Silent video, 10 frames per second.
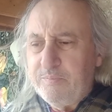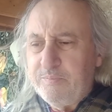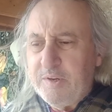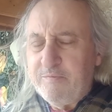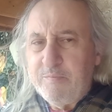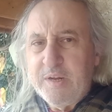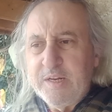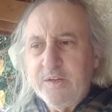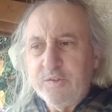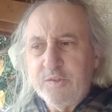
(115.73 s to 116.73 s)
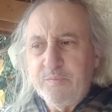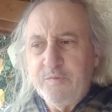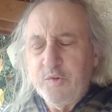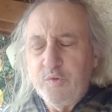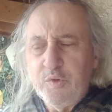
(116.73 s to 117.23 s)
bit of money or some
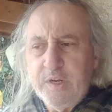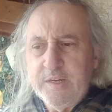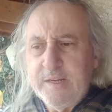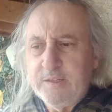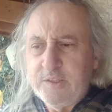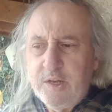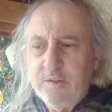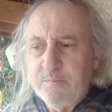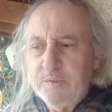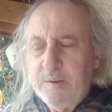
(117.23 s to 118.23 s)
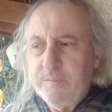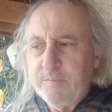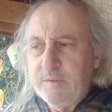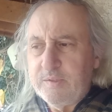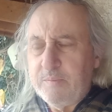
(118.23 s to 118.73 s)
food, and he'll tell them
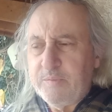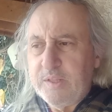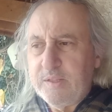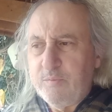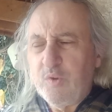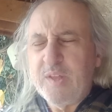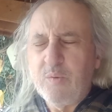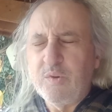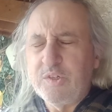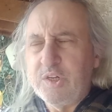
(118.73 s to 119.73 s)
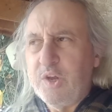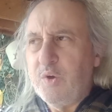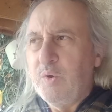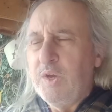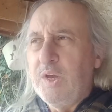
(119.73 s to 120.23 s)
something what they want to
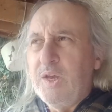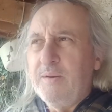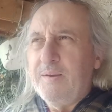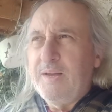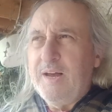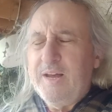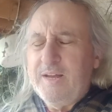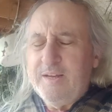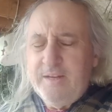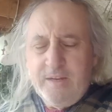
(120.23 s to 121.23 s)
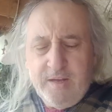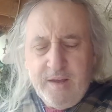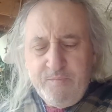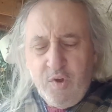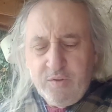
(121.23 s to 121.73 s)
know.
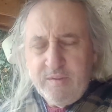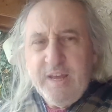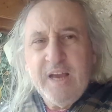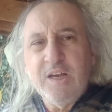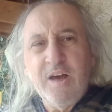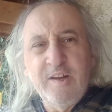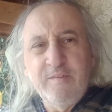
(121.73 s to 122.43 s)
I'm not that kind